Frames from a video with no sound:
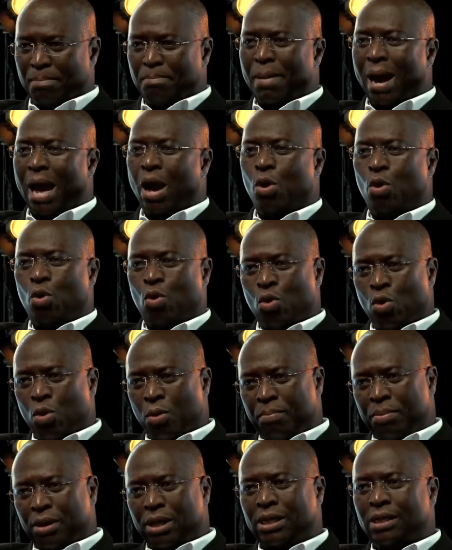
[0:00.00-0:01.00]
My
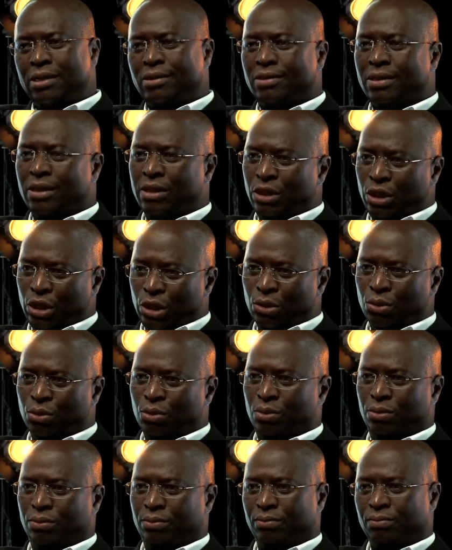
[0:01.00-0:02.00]
hope is in
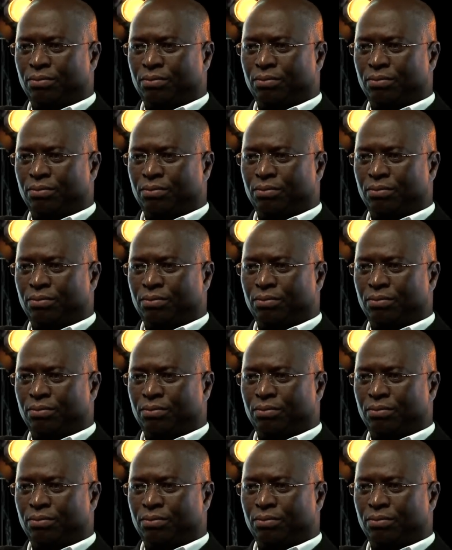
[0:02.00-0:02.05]
you.